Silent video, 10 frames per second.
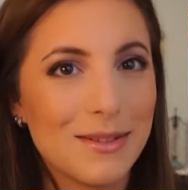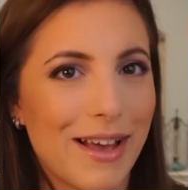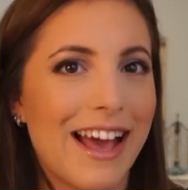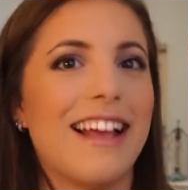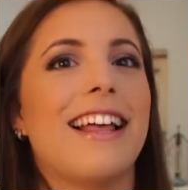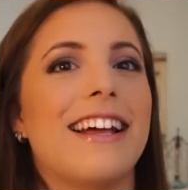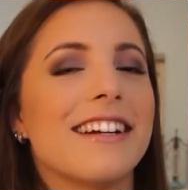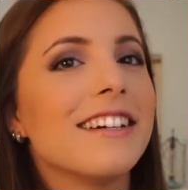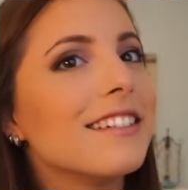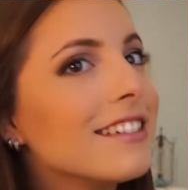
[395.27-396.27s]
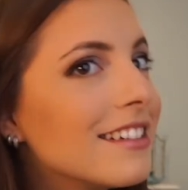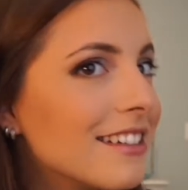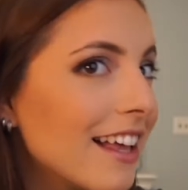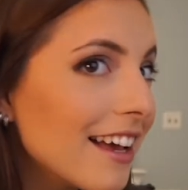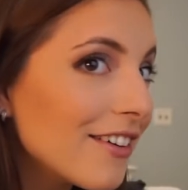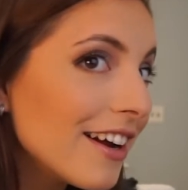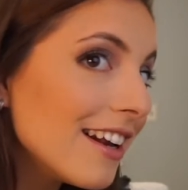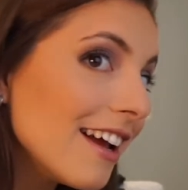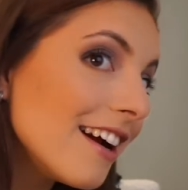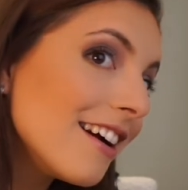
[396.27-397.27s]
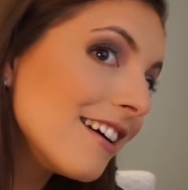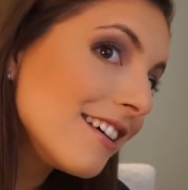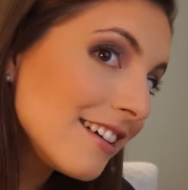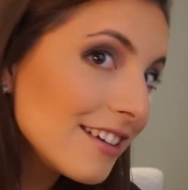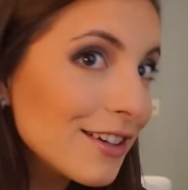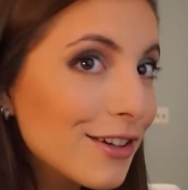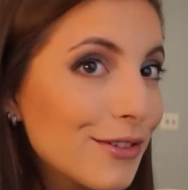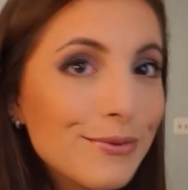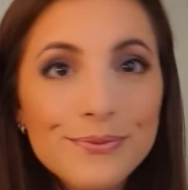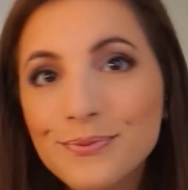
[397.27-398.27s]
is my highlighter. Like right there, you know?